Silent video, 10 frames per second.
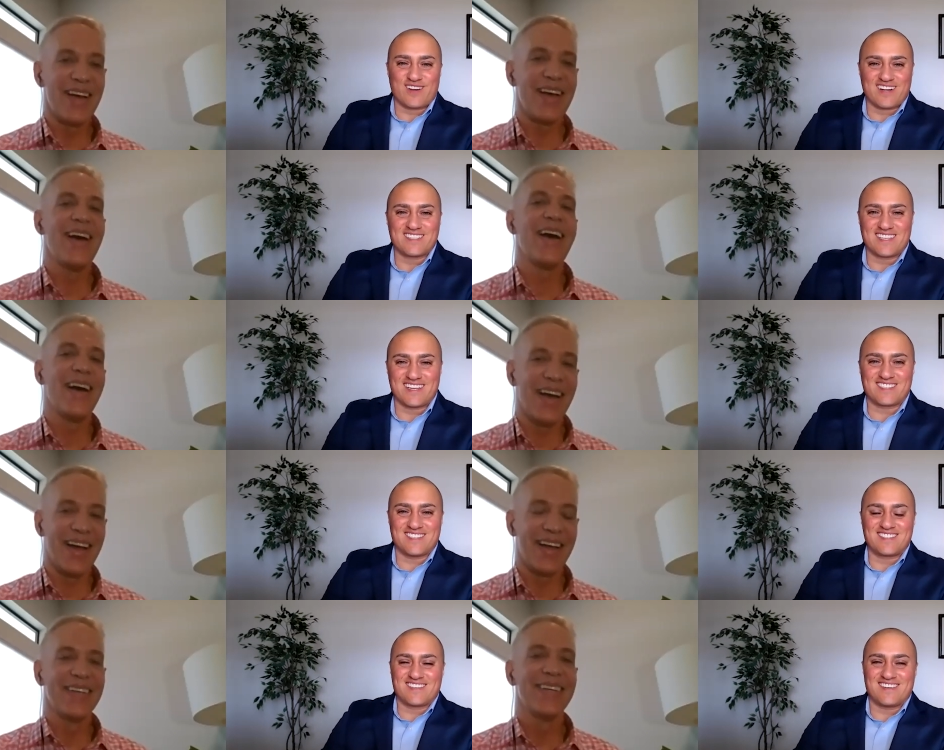
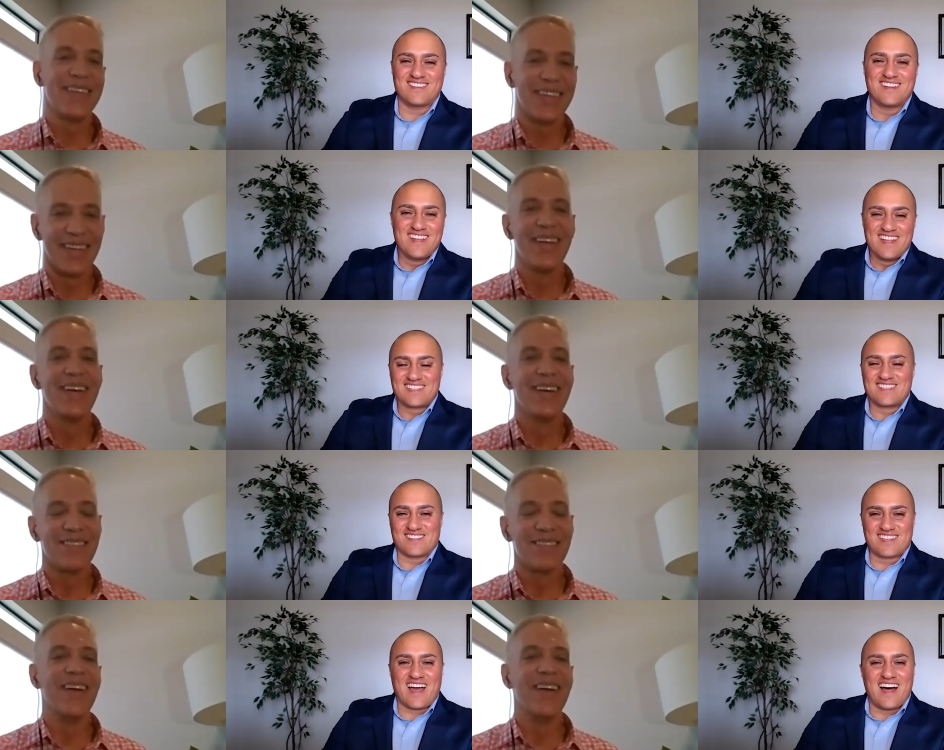Speaker 1: organization. So,
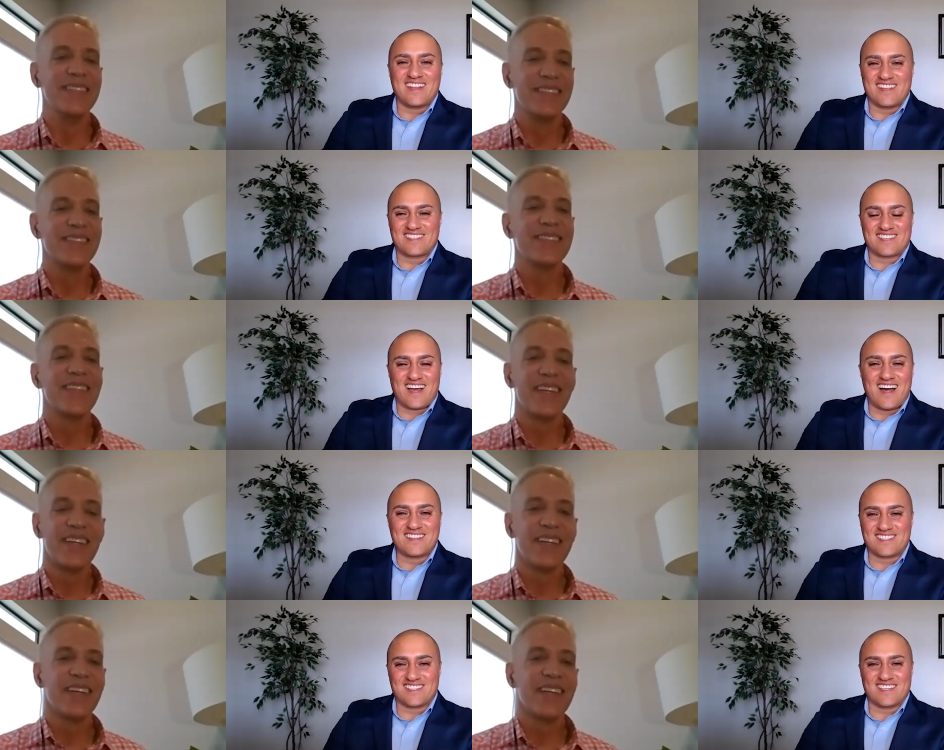so it's, right. con- it's
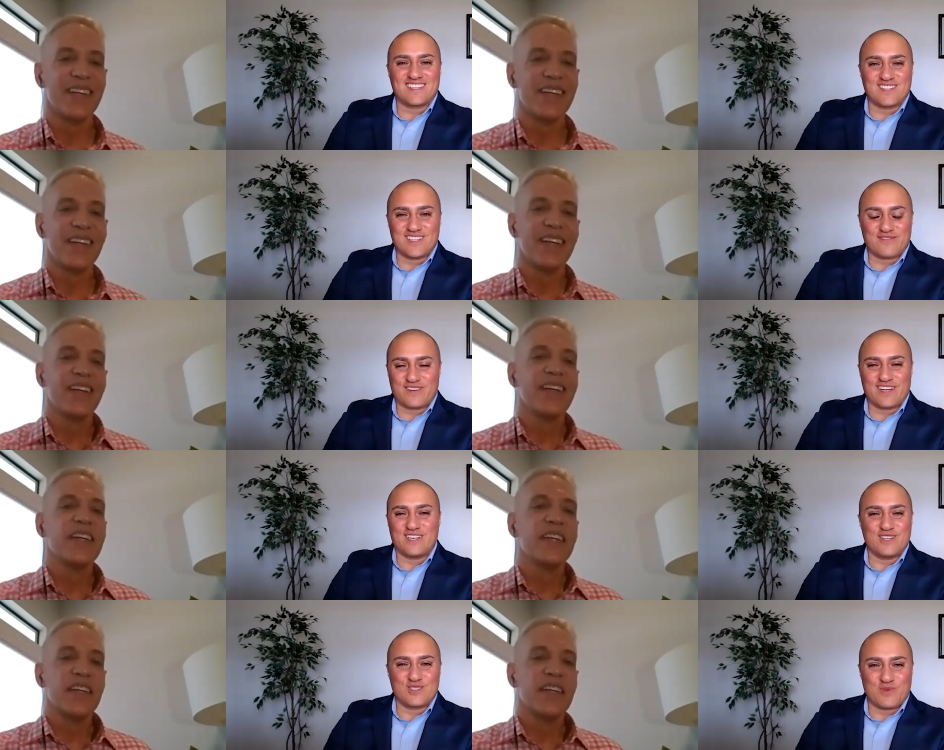constantly
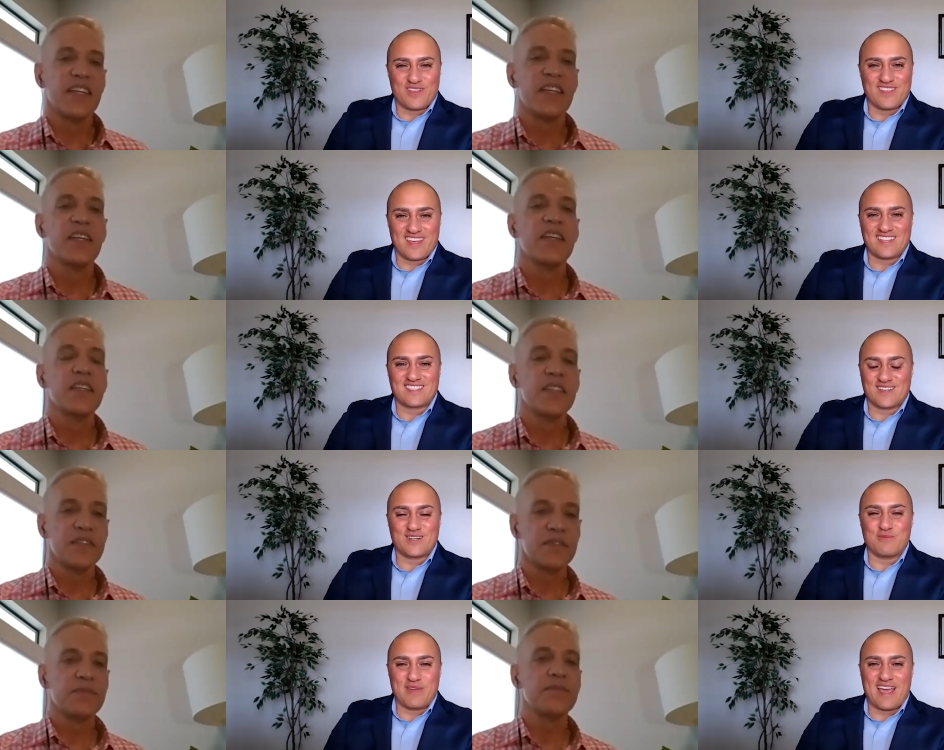delivering news, whether that's
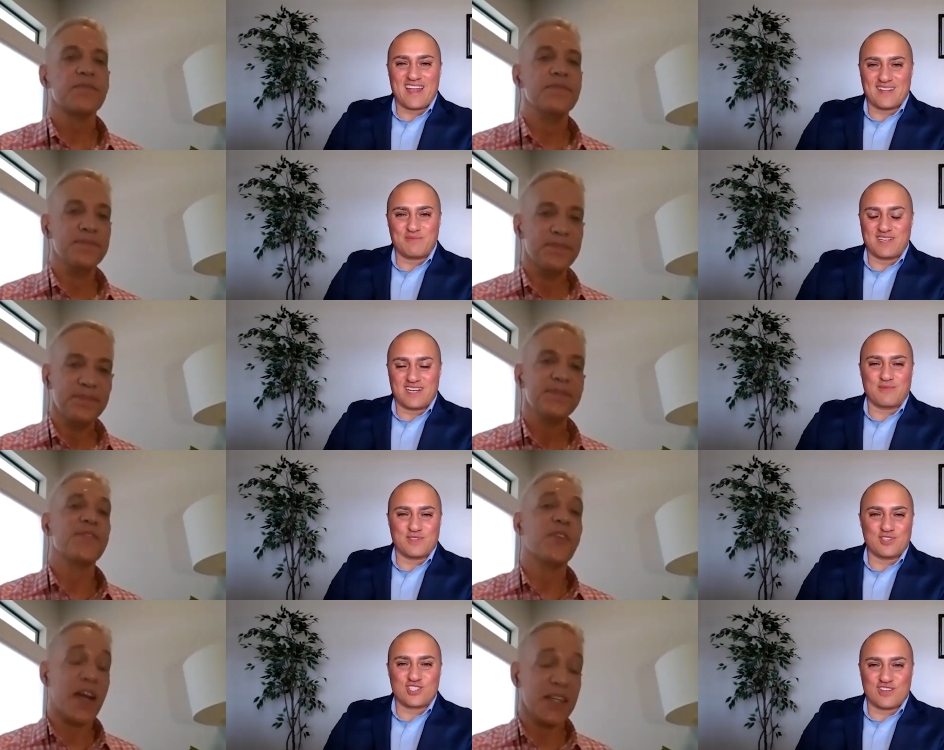good or bad, mm, and mm-hmm. being
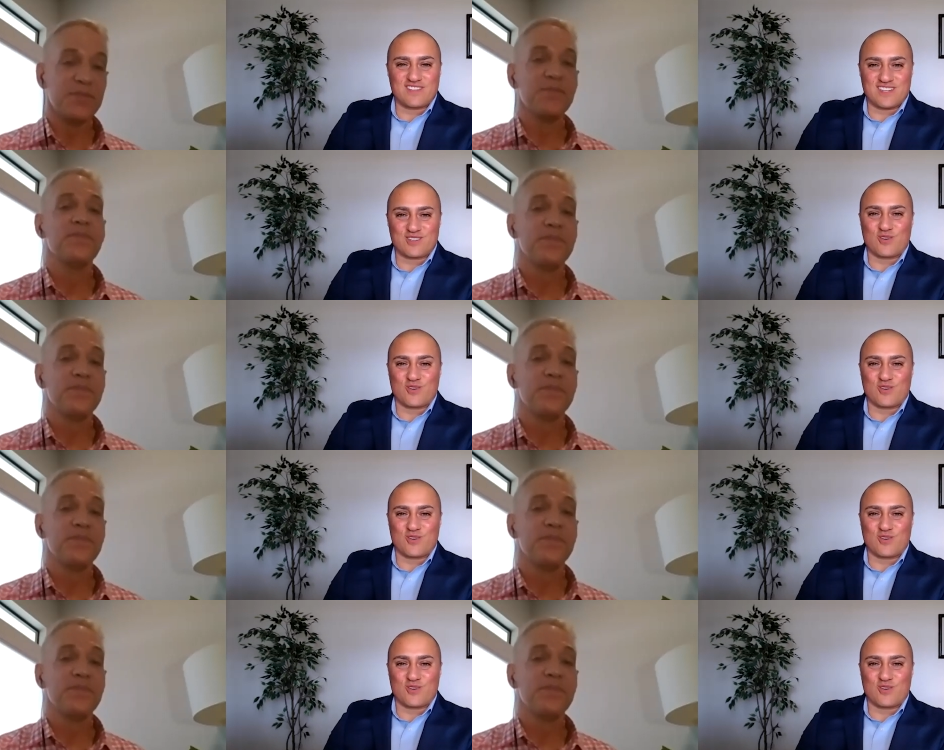able right. to do it